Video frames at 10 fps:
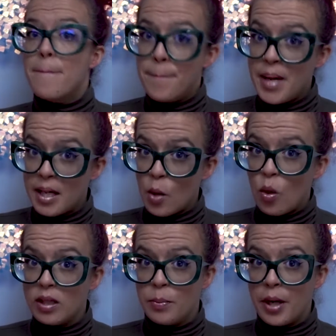But at
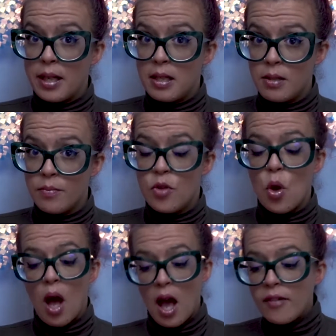what price? You
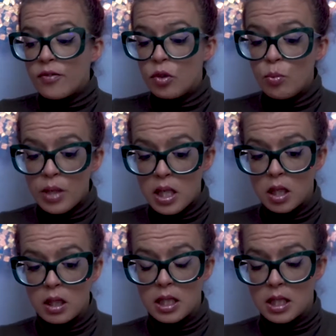have to
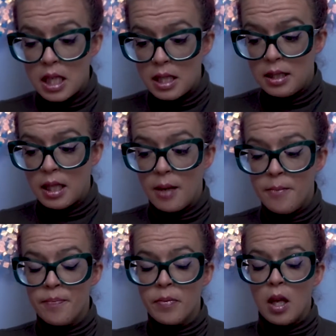understand that
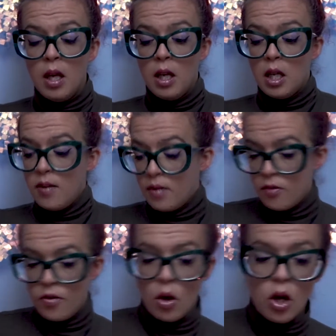even
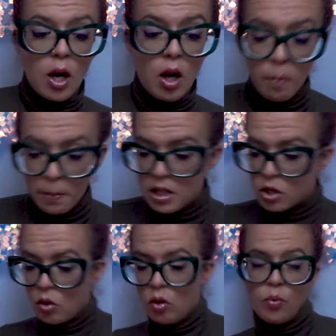if you're gonna accomplish
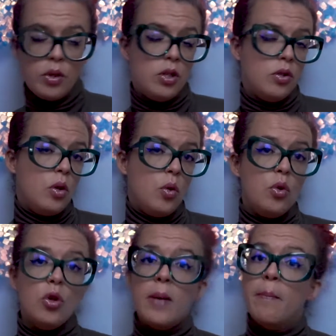all of what you do,
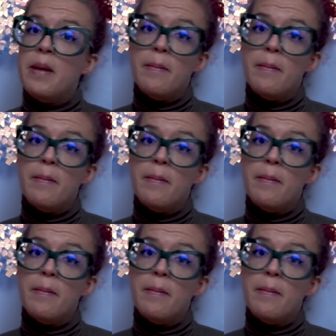you can be